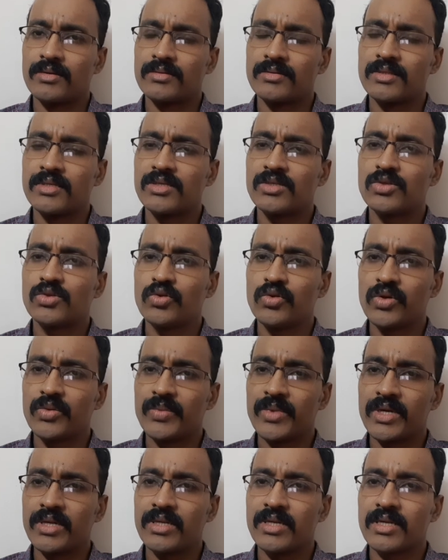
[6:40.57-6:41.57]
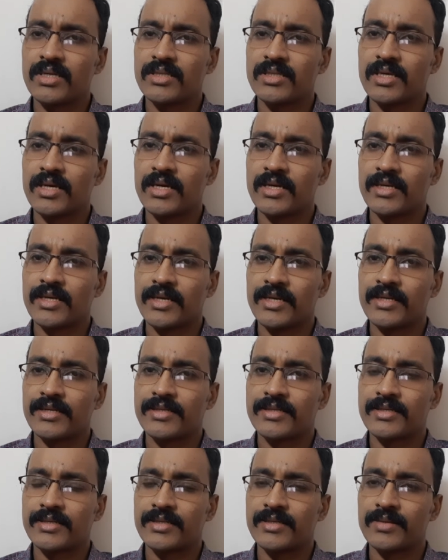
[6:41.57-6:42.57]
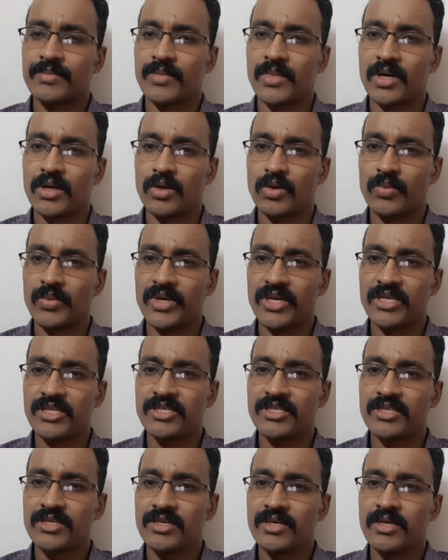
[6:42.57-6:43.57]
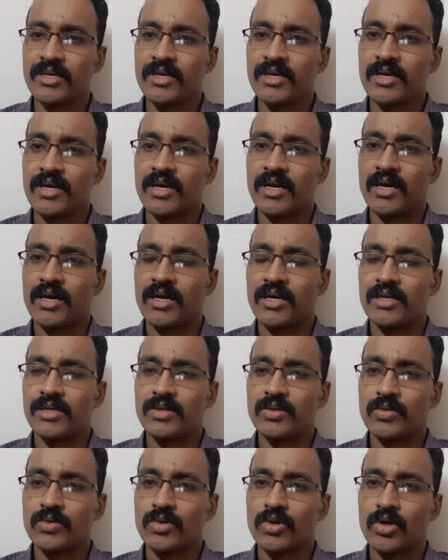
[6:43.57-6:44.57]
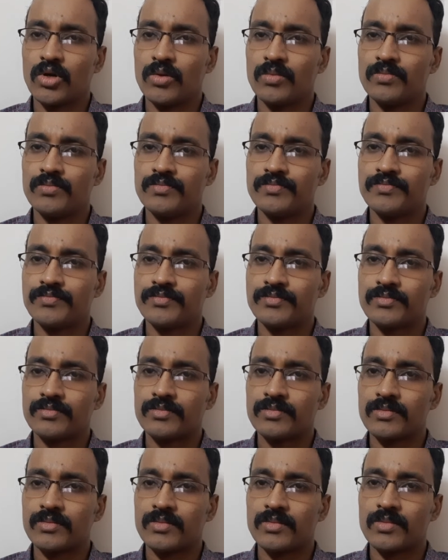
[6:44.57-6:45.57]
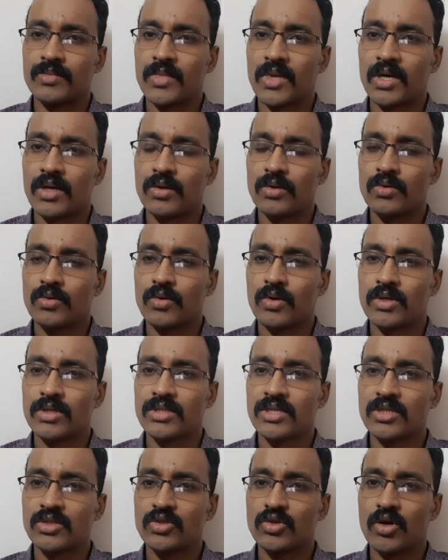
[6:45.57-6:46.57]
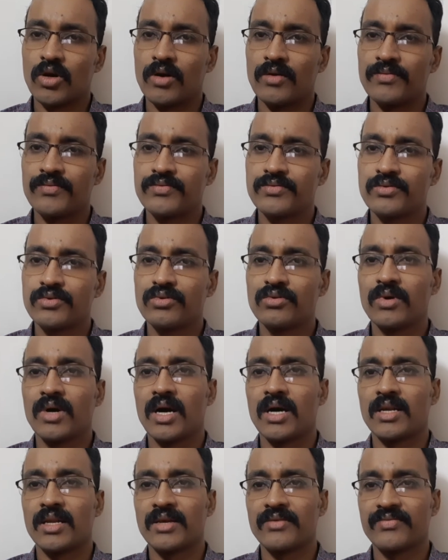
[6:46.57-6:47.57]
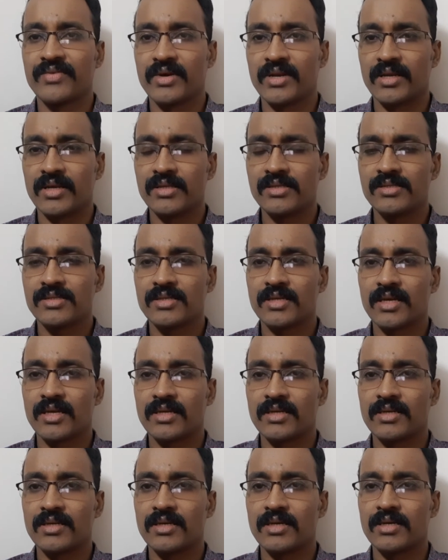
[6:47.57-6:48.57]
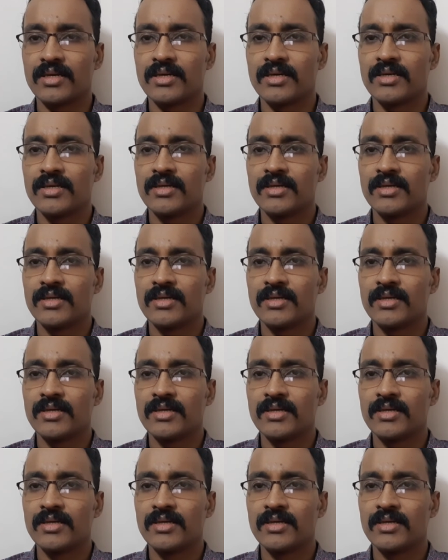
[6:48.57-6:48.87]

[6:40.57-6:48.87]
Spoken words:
These two women at the gate Marlowe met, and Marlowe got the job through a reference, and that